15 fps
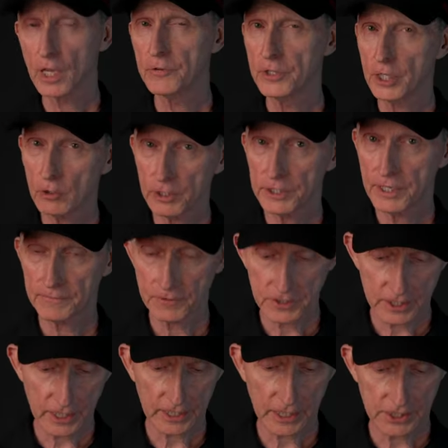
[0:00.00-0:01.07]
The only
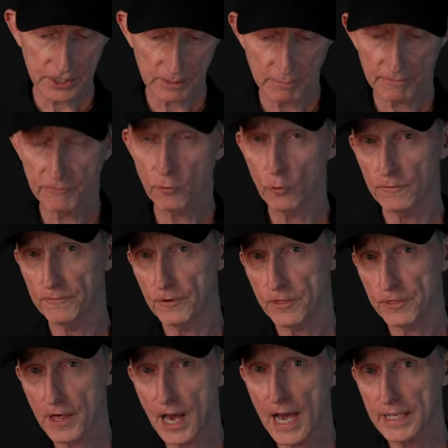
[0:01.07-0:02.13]
difference, like I said before, for
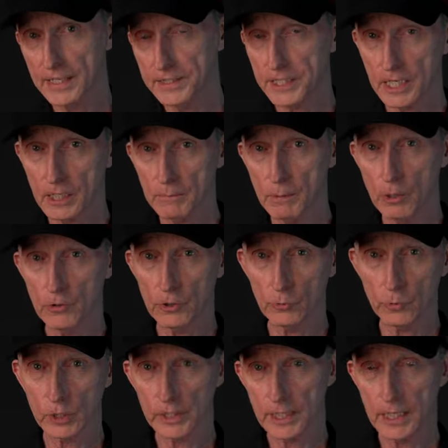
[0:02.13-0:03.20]
thigh and tailbone, there
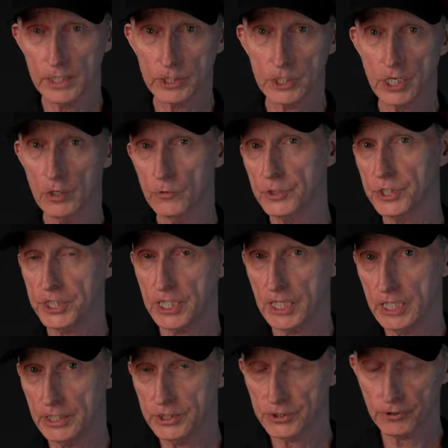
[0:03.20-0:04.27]
really is no
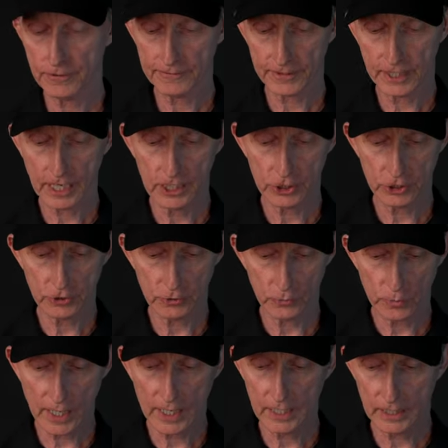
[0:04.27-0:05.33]
CE certification or
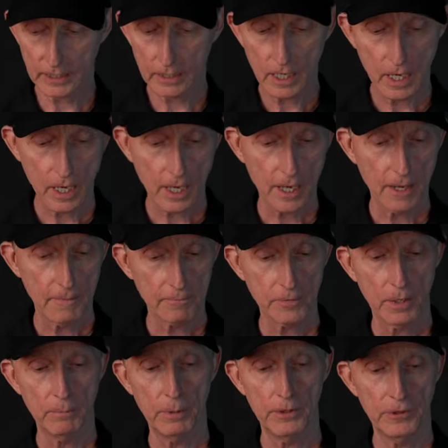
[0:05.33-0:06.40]
rating.
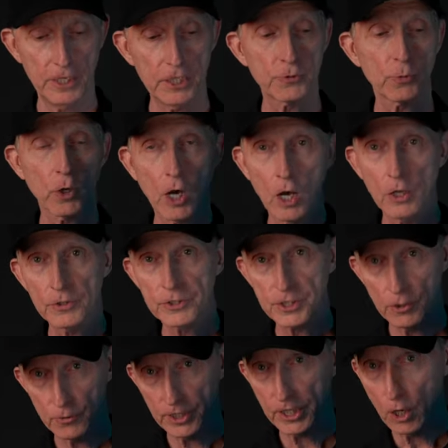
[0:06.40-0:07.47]
But these were
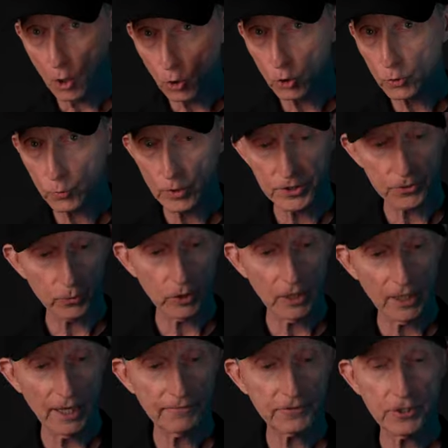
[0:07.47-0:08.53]
also, the old ones were
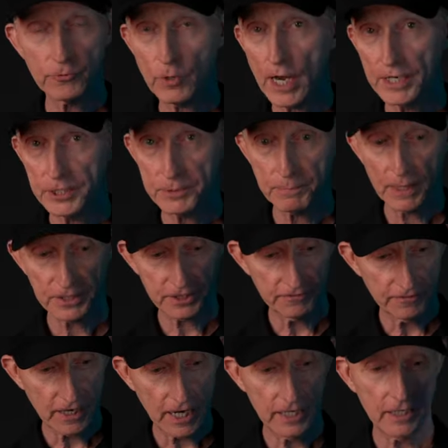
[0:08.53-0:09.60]
left and right
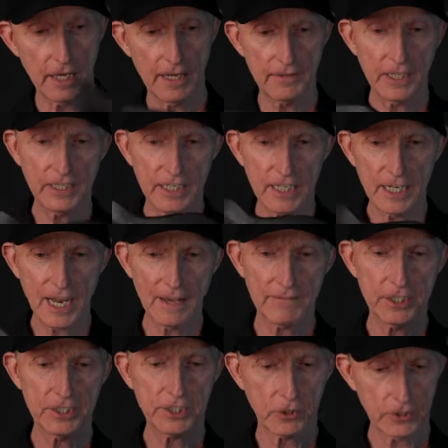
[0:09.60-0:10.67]
specified, and they did have
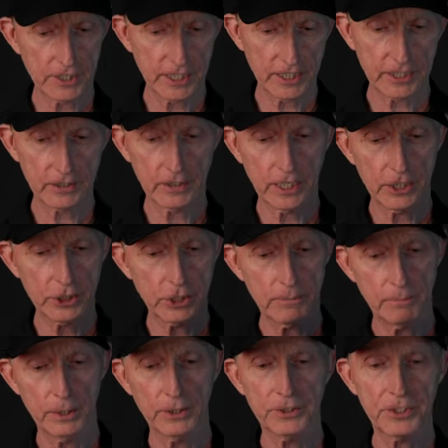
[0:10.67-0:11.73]
this articulation
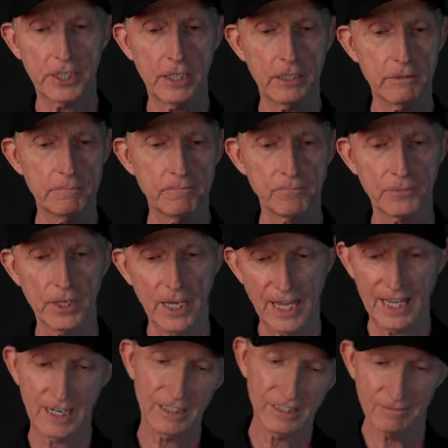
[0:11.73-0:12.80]
built in
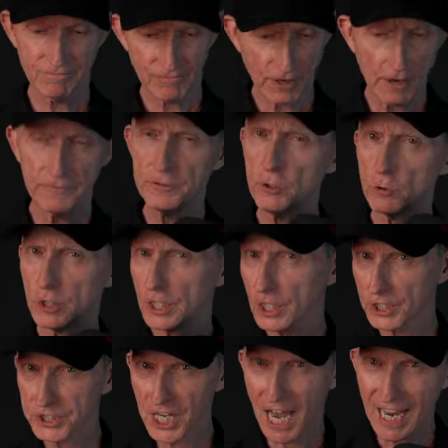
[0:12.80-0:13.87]
and a, a few
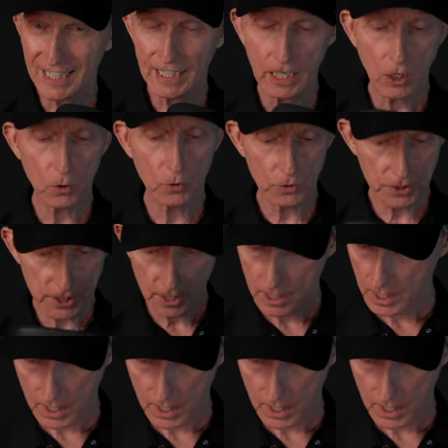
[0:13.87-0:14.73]
little tiny holes.